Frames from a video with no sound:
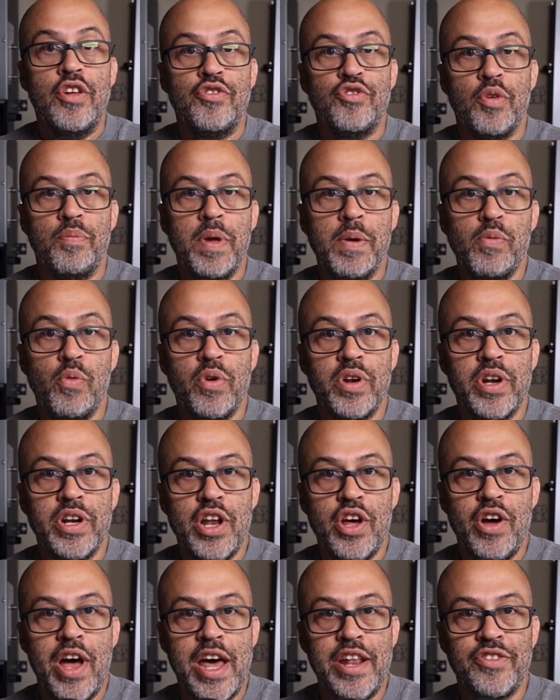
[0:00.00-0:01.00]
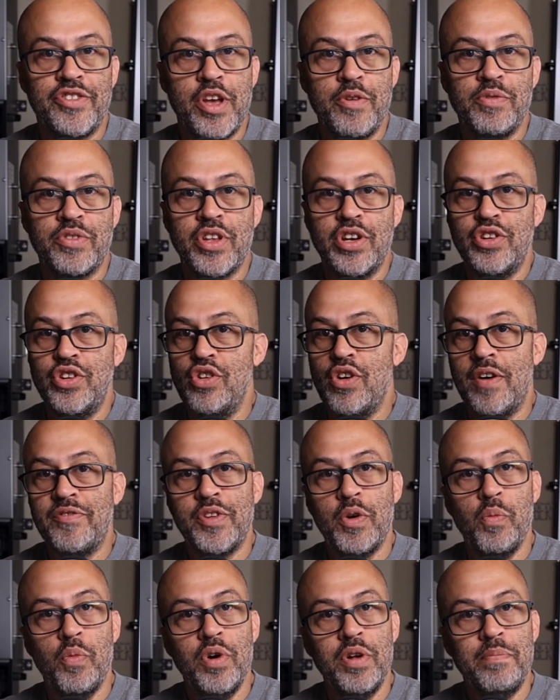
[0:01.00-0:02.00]
So people want to know how this thing was going to do off
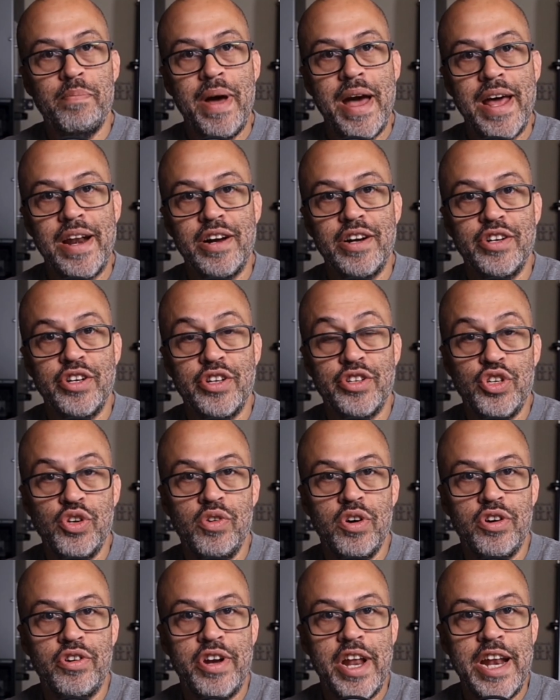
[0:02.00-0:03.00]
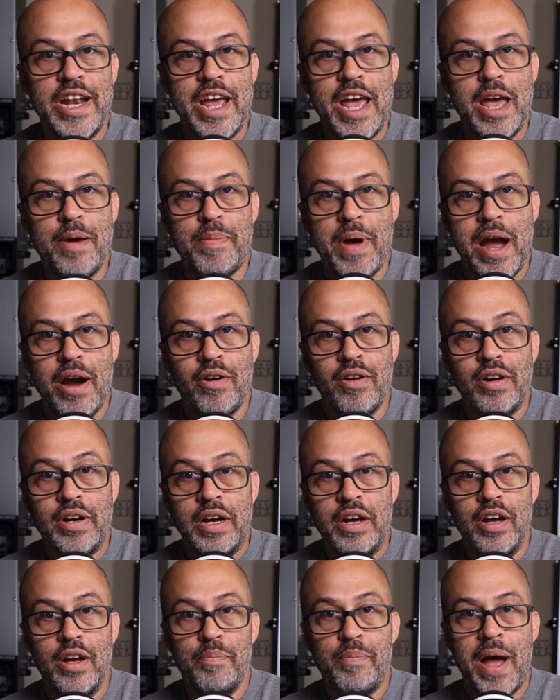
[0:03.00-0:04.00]
the one battery, the two hundred eighty amp hour
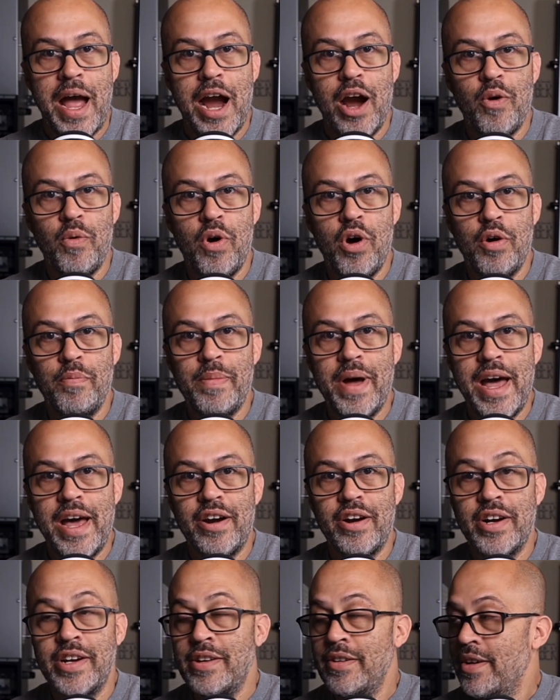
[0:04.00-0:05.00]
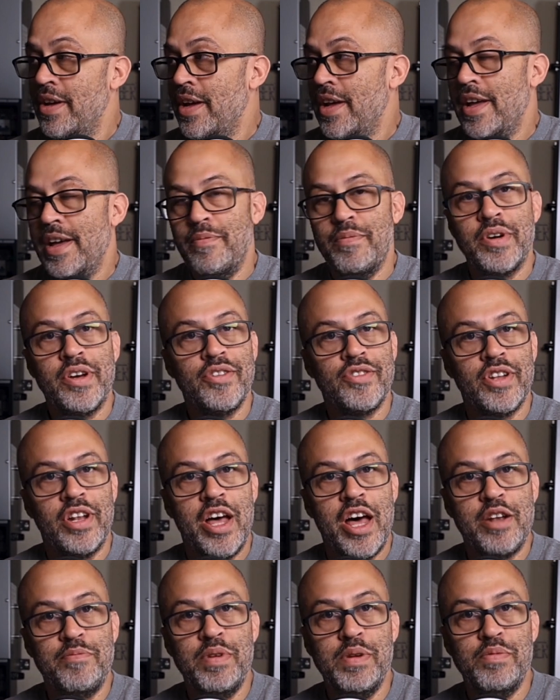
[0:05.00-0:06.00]
uh, Powerwall battery, because a
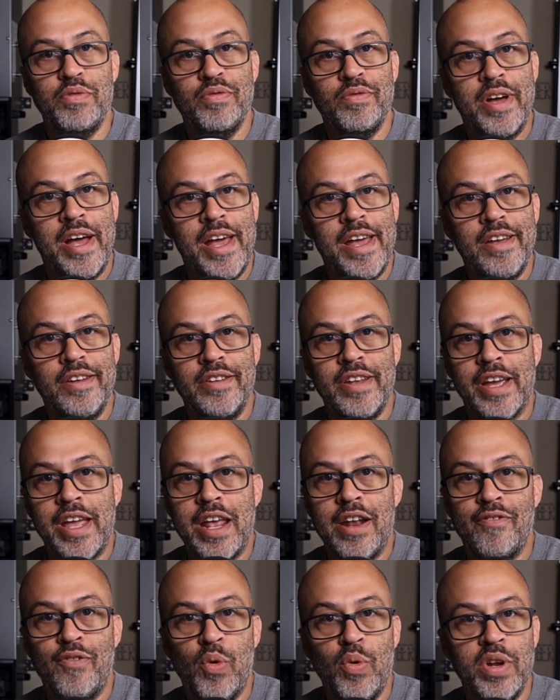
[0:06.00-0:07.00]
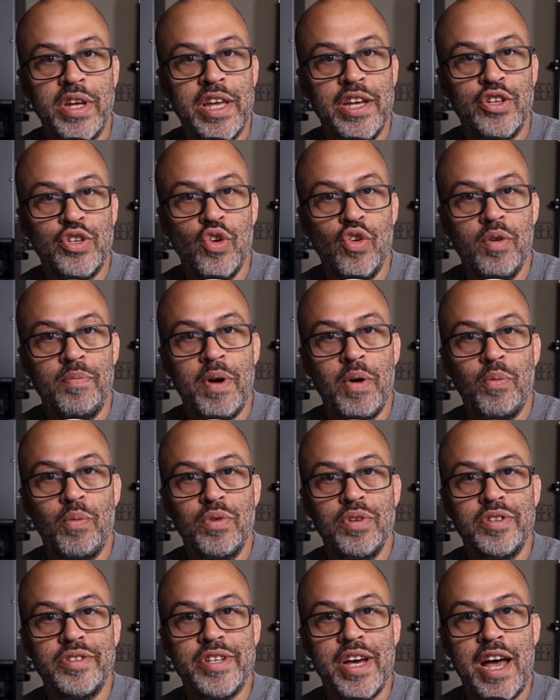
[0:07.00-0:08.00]
lot of people, hey, they can't afford to get to them at
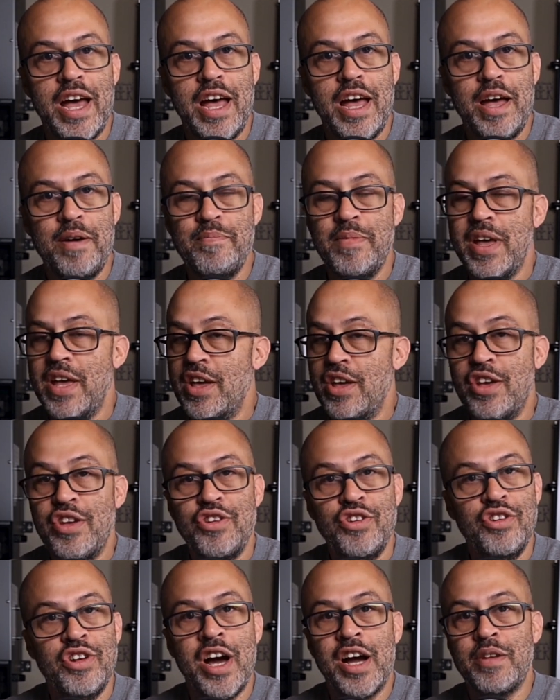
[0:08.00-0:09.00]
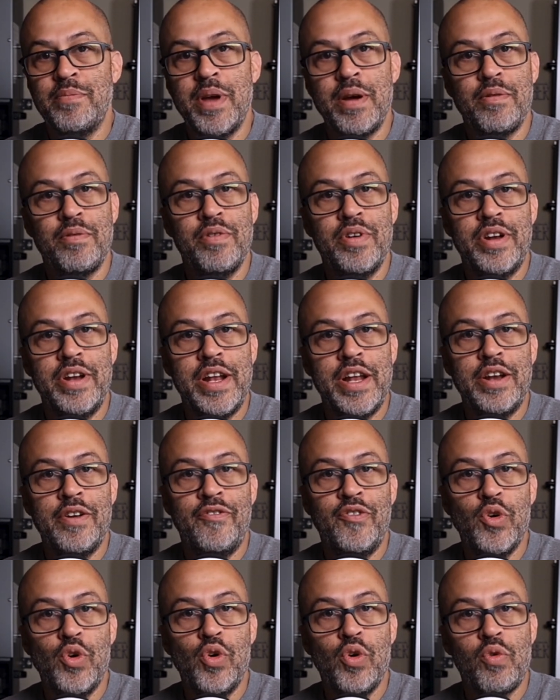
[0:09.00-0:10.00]
one time. You're not going to be running at the
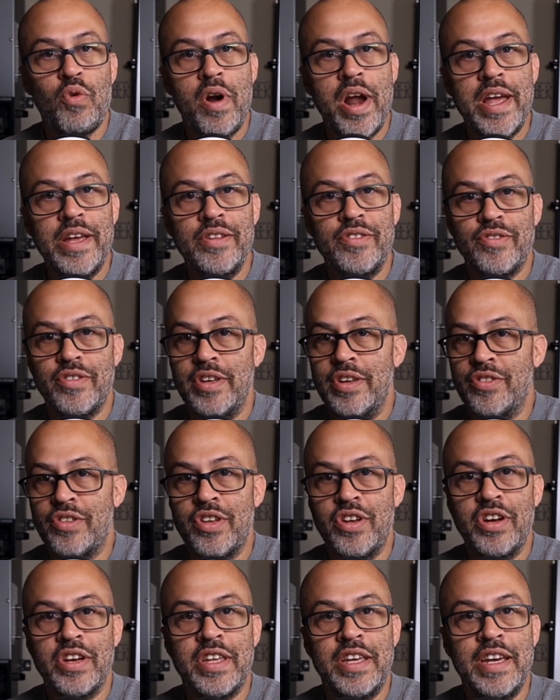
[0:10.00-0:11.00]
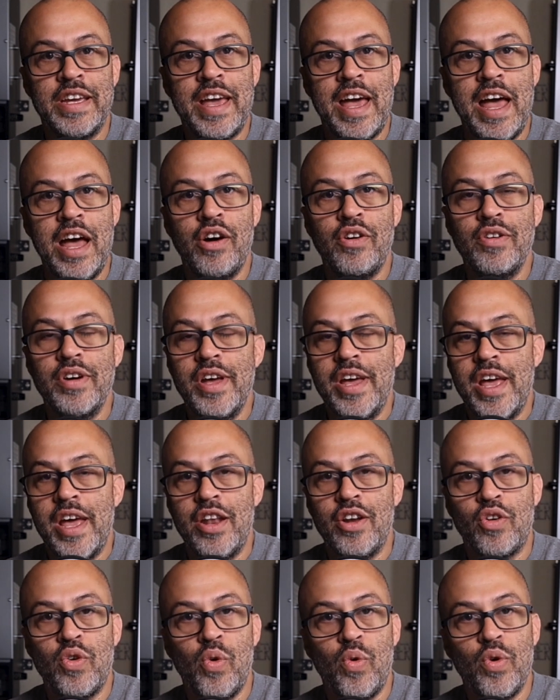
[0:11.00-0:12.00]
full rates. It's going to kick out.
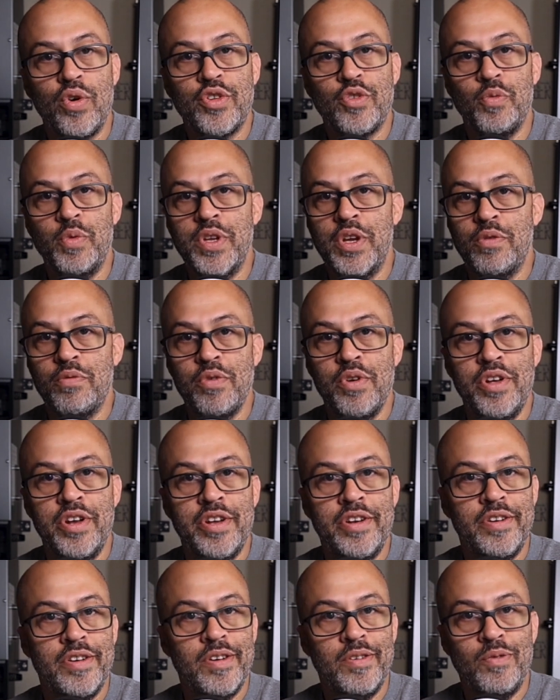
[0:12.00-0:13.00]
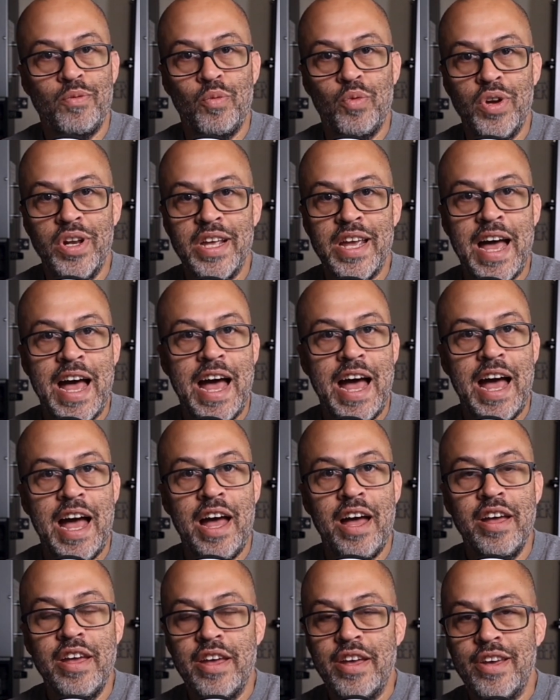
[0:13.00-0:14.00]
And of course, when you're running really
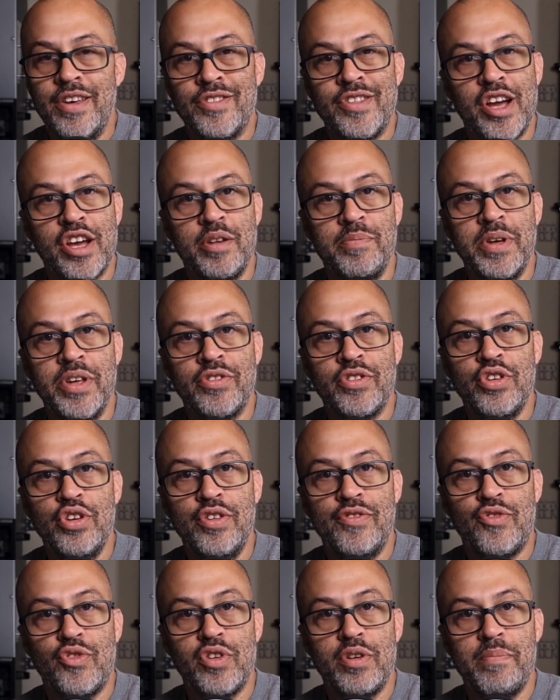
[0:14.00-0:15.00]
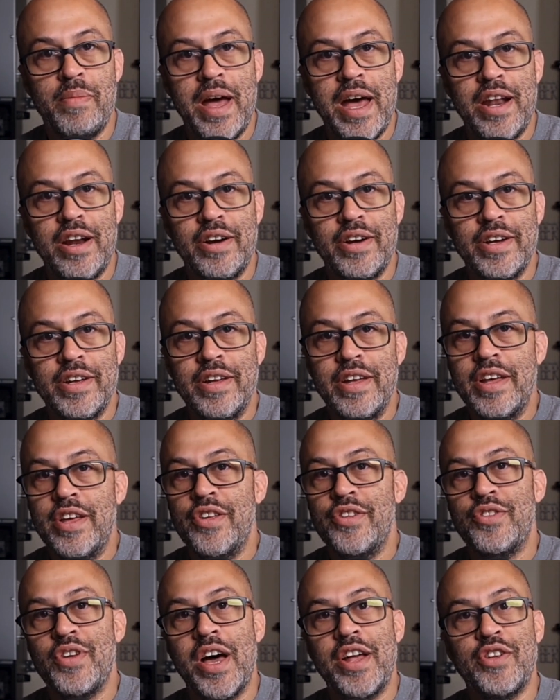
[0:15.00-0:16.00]
high, it's not going to be as good for the battery.
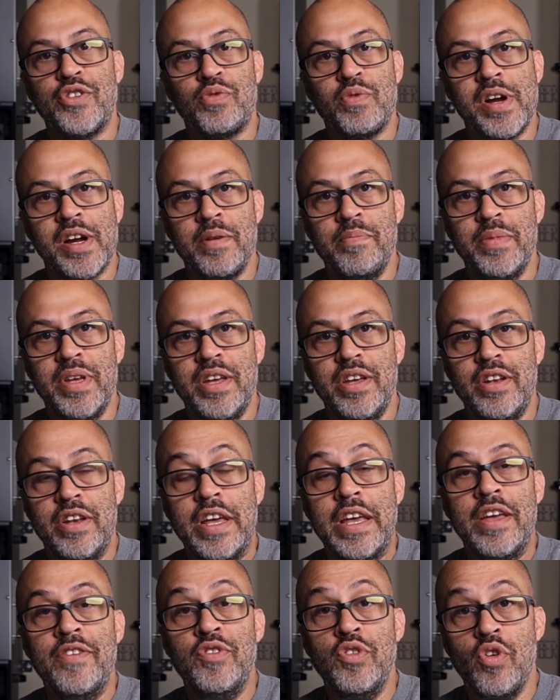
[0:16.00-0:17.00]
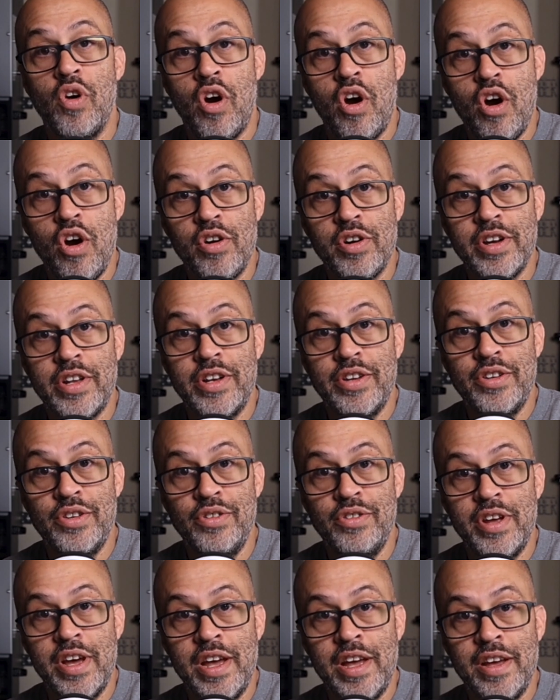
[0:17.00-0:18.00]
So I just recommend, if you are going to
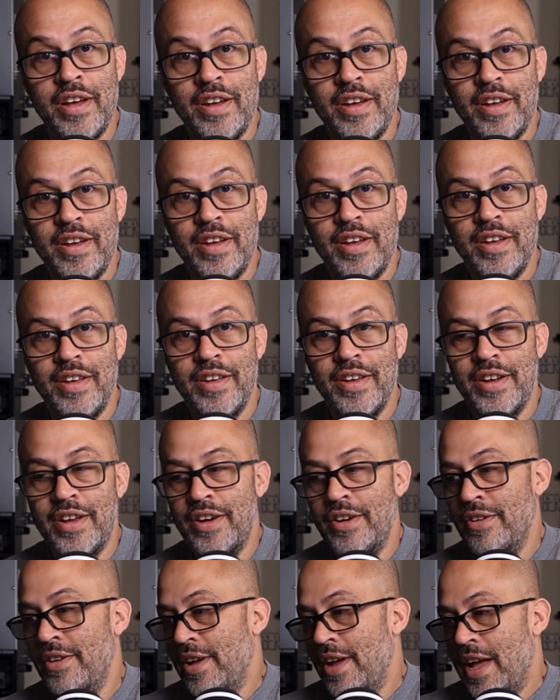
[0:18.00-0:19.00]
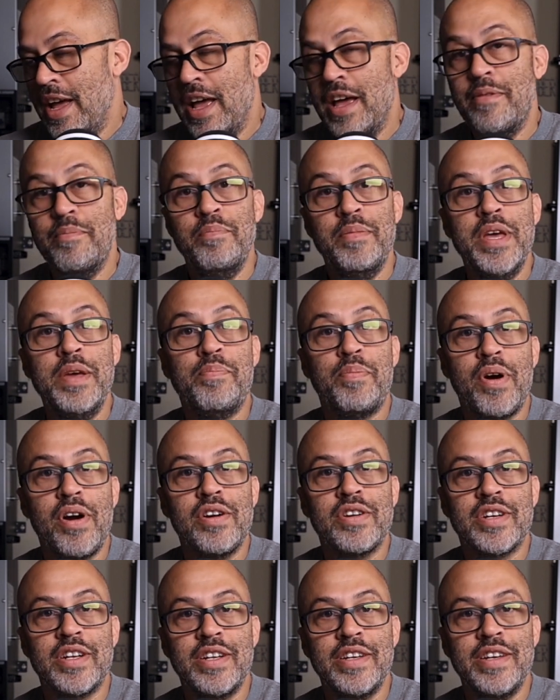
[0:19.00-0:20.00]
do that, you know, me
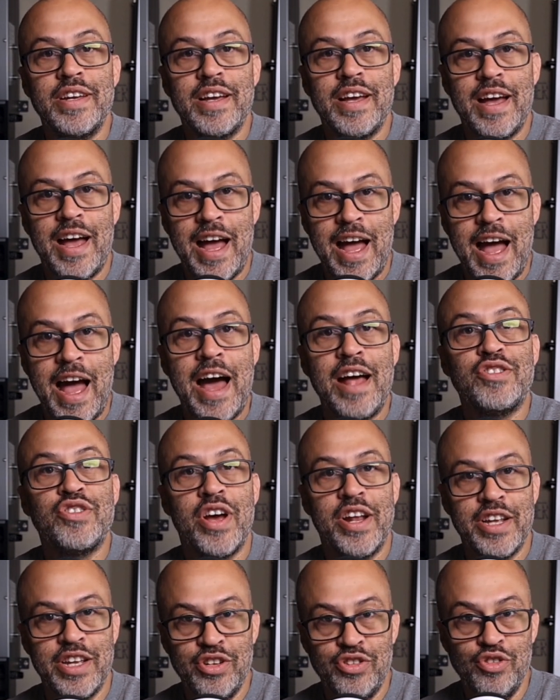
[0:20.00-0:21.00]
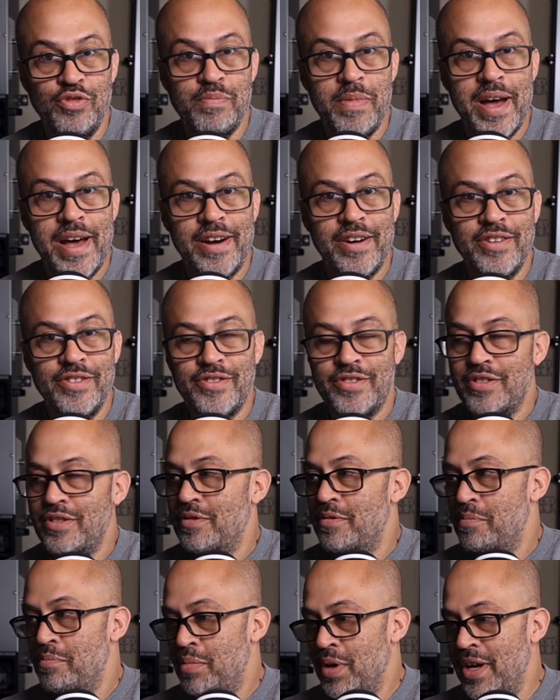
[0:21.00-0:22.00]
personally, I try to get two batteries.
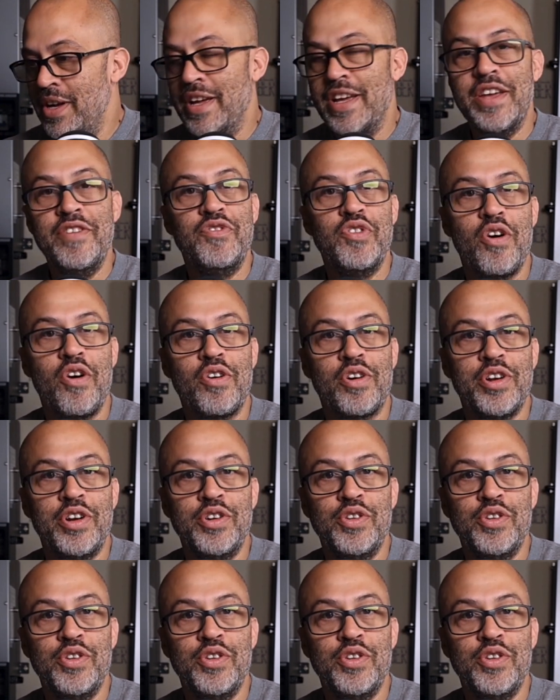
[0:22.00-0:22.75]
But if you are going to